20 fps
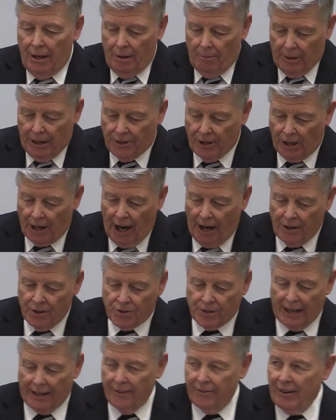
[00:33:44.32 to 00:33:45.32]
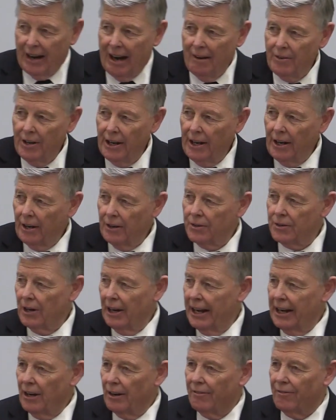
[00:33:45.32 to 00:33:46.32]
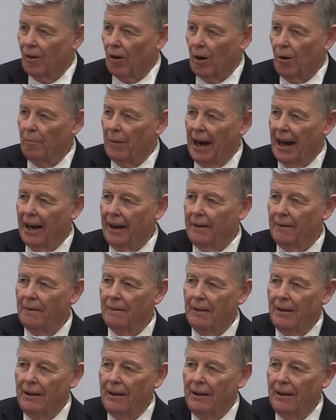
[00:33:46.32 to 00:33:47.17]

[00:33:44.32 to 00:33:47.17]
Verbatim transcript: It took 175 years later for a man